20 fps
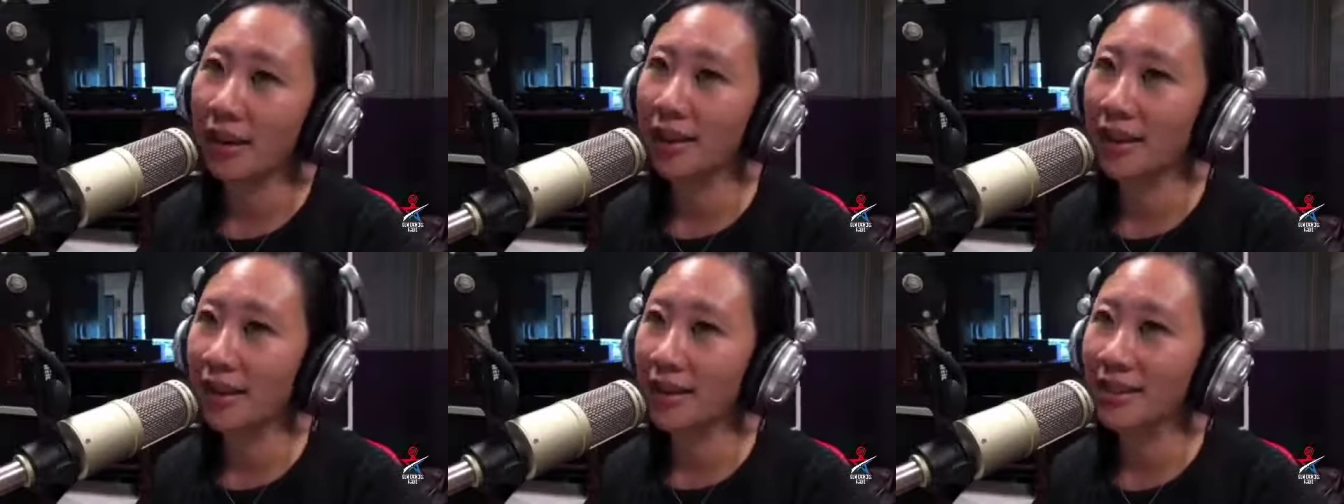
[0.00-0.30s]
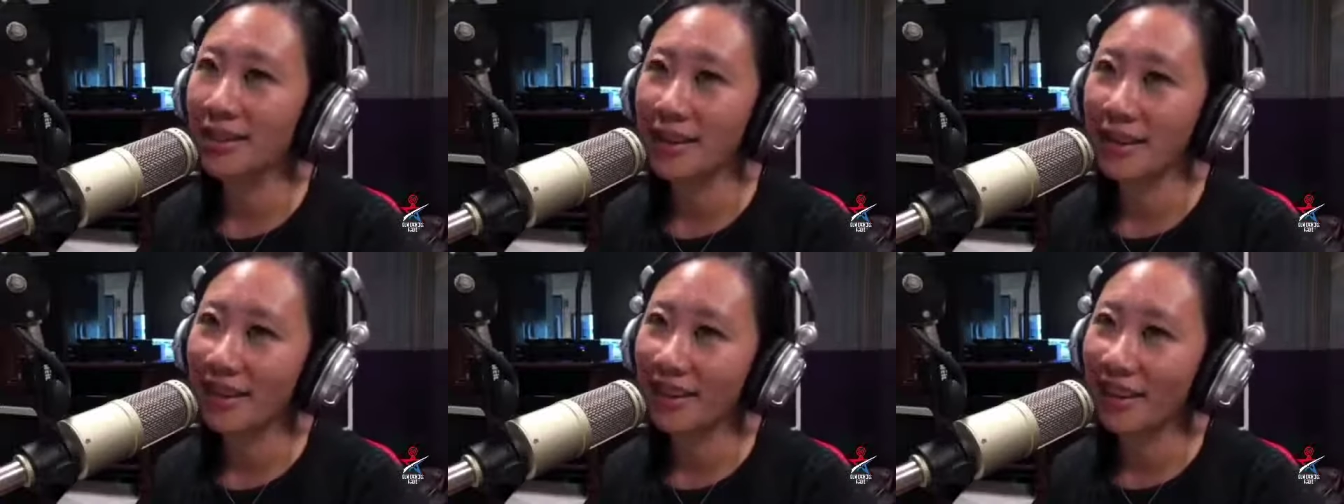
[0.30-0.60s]
I
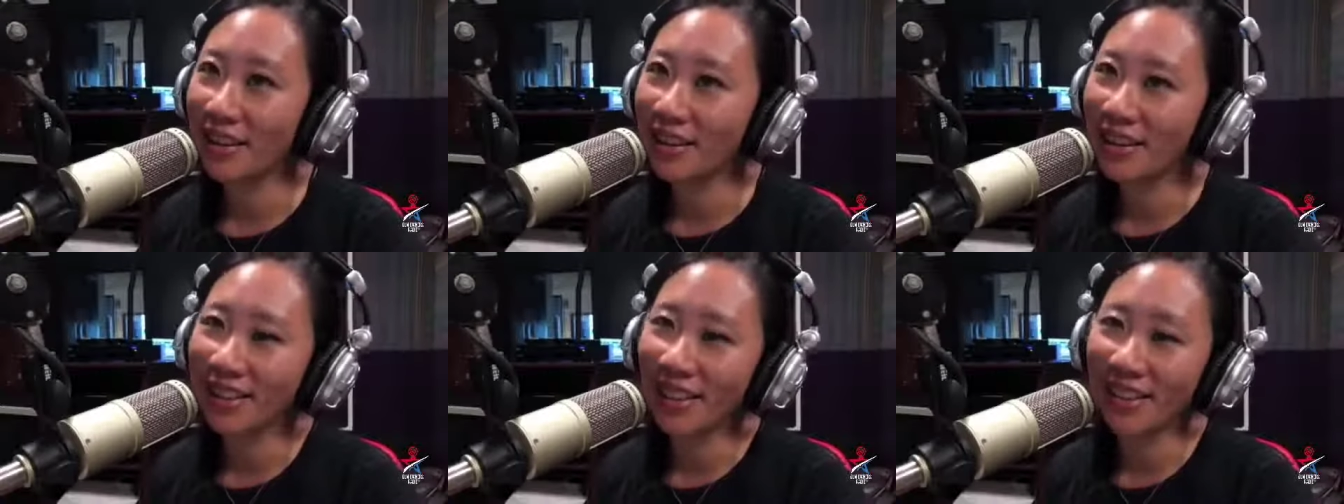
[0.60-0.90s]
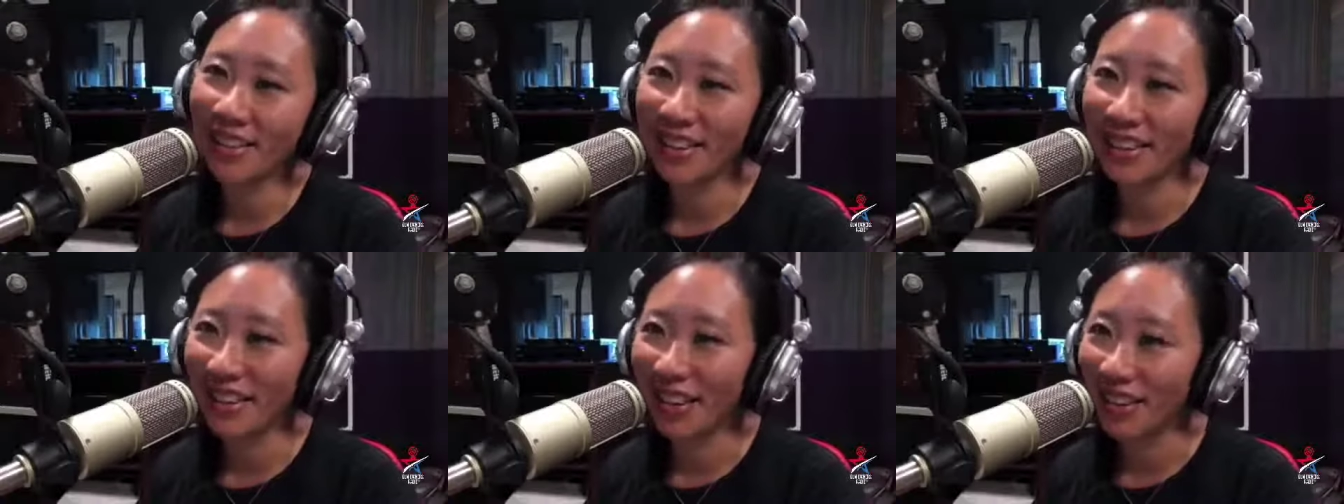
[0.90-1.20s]
like San Diego
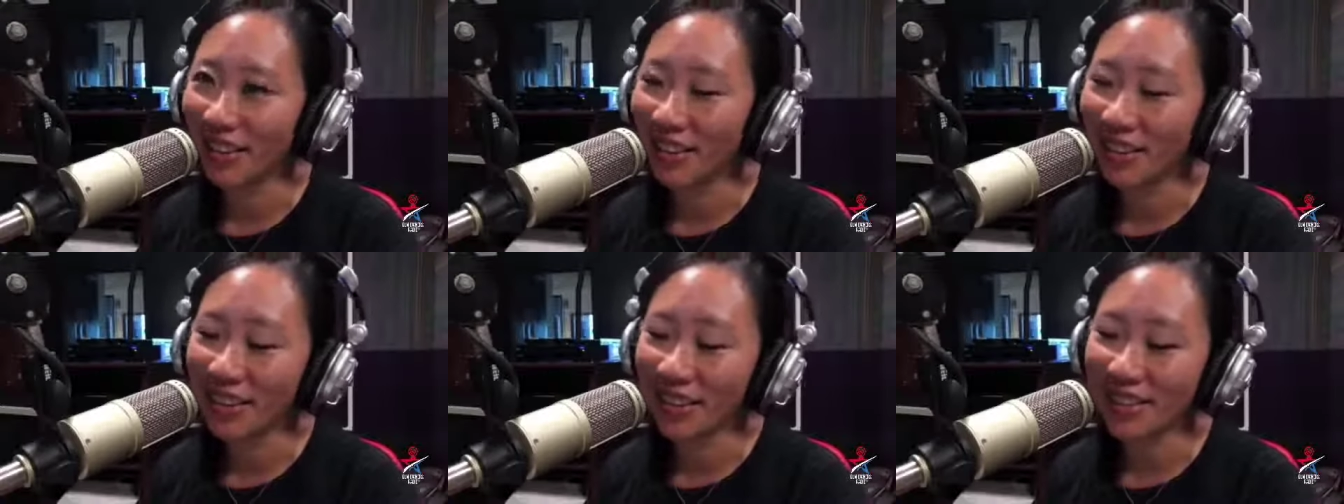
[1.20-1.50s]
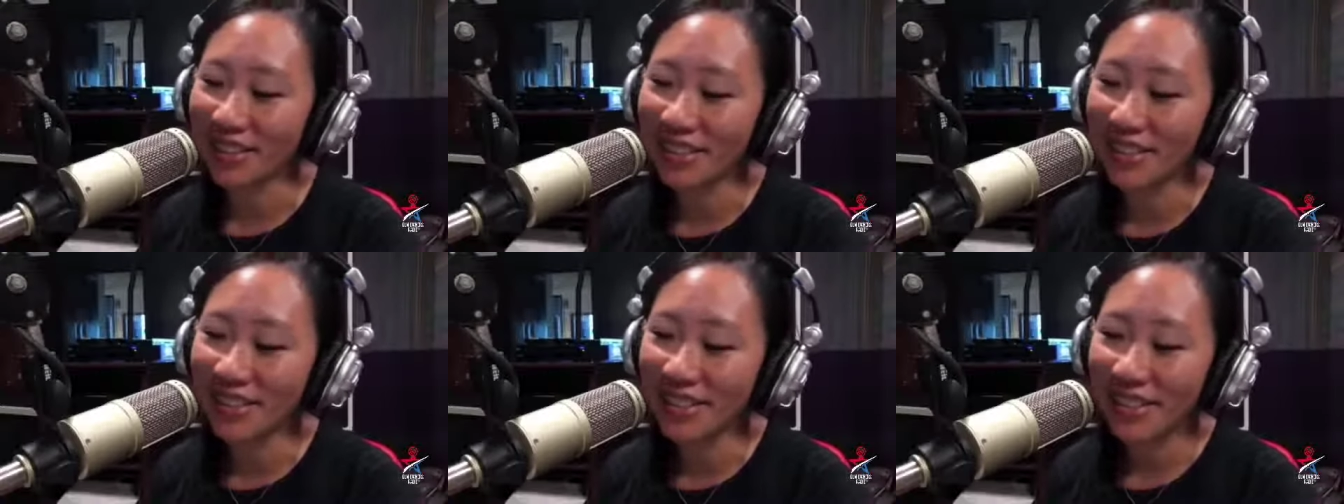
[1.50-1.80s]
County gun
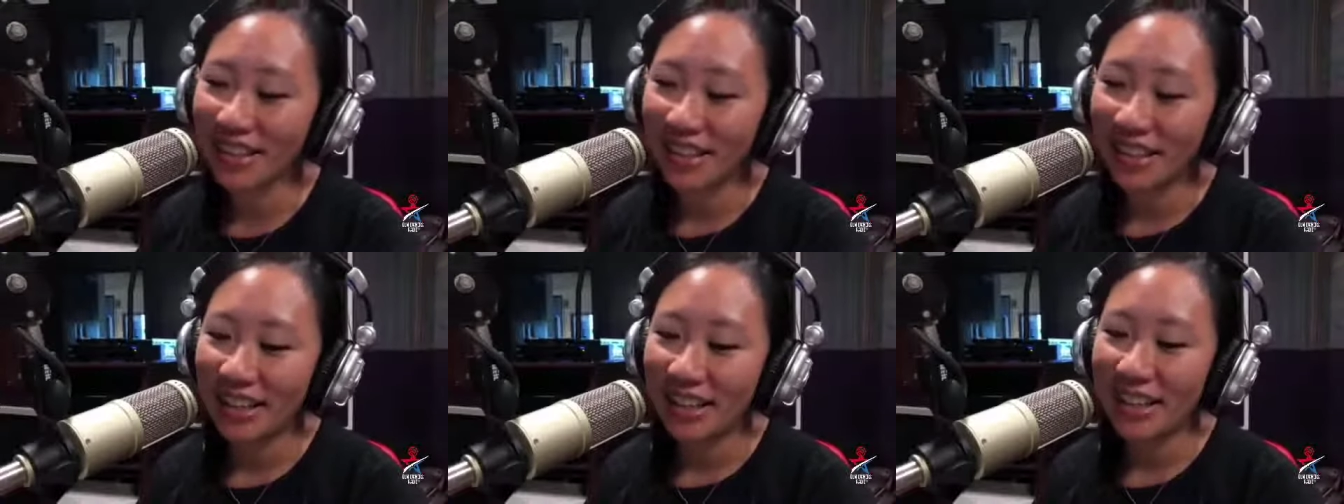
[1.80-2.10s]
owners.